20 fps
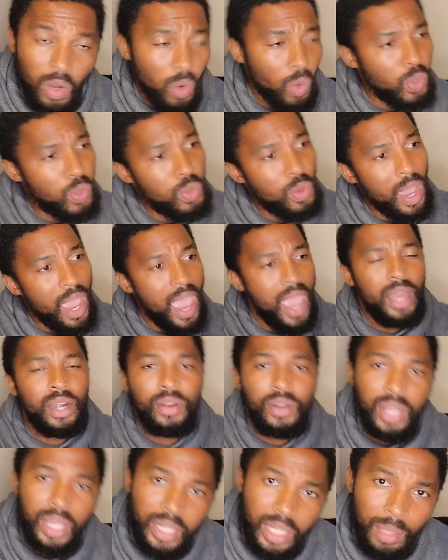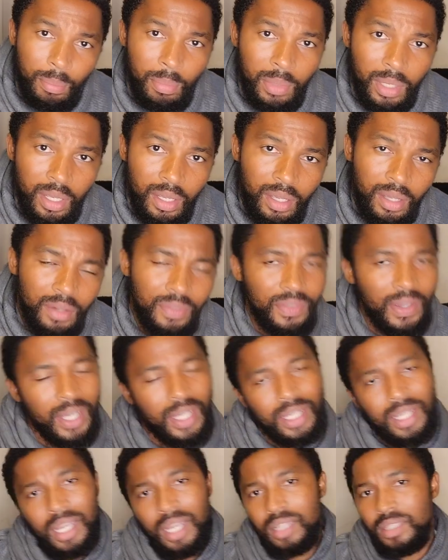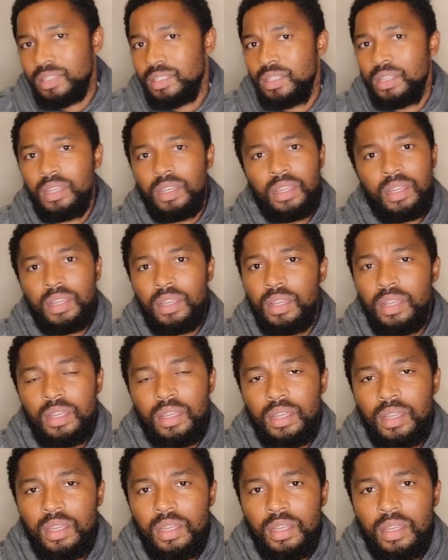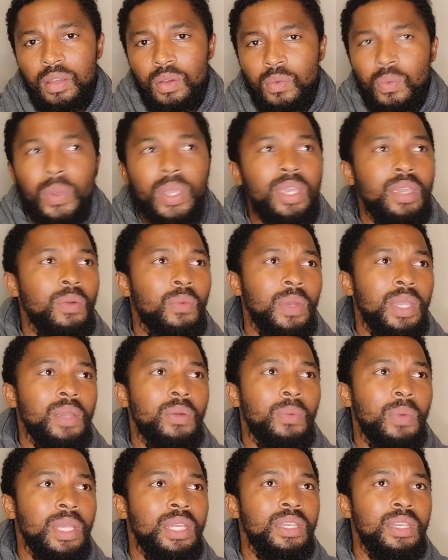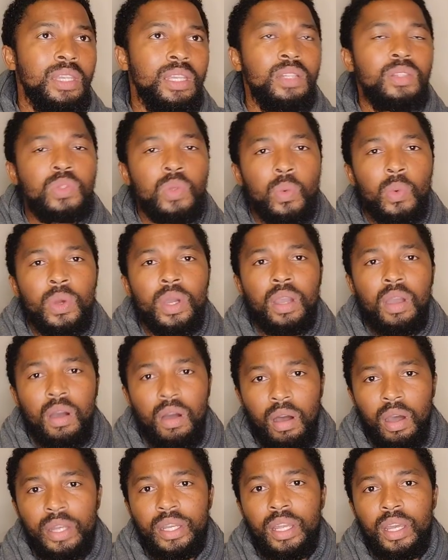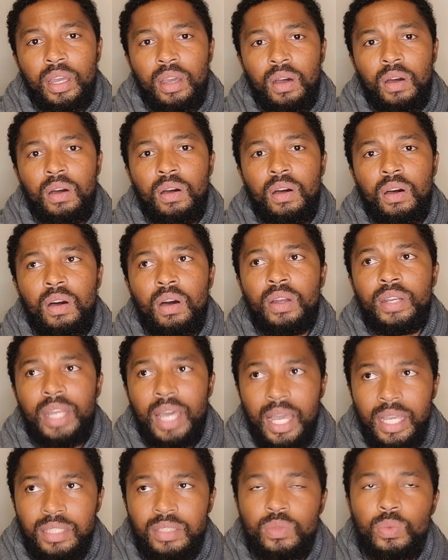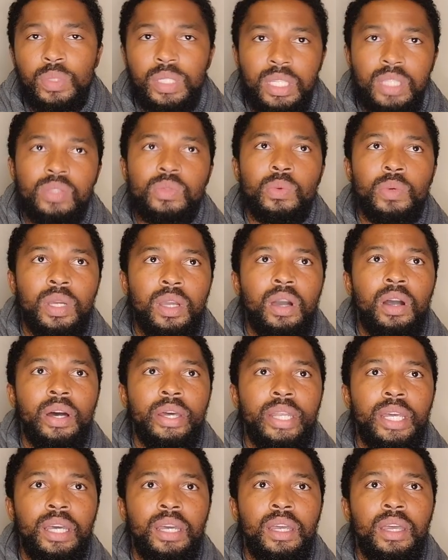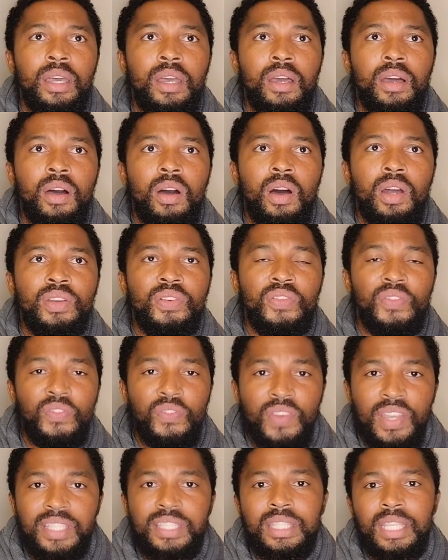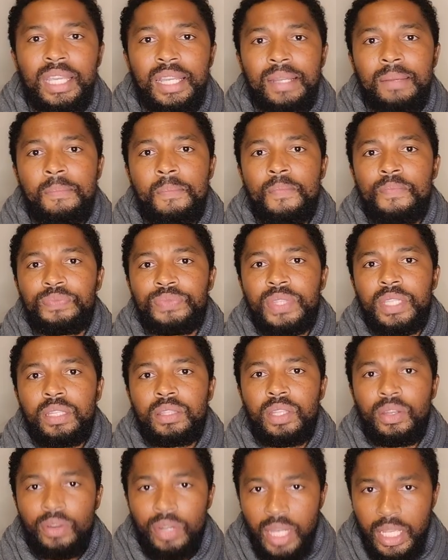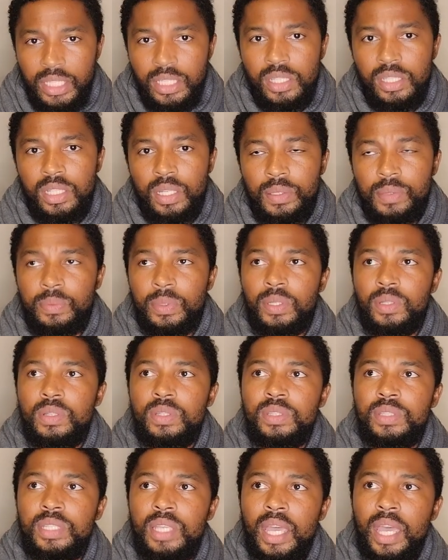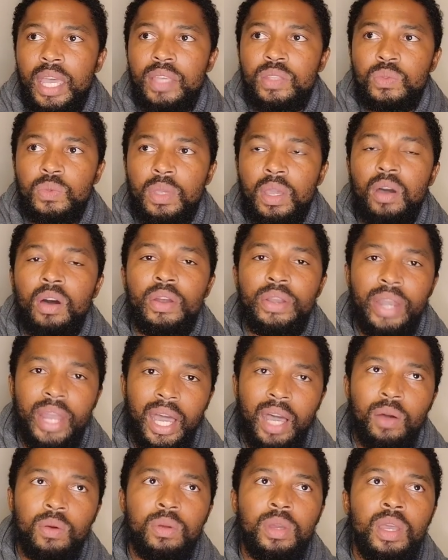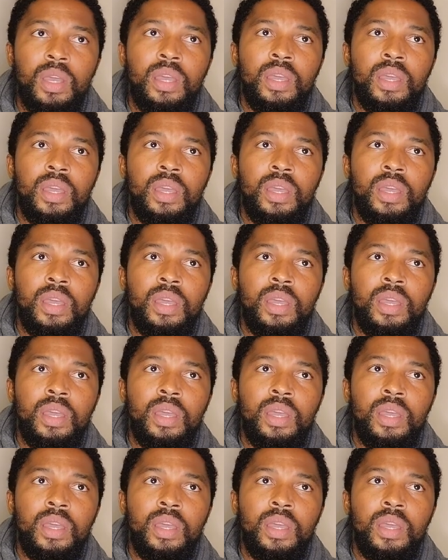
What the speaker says: or you're angry at him. Fuck, guys. We need to work harder on us. We need to work harder on fixing the relationships, because as we are now,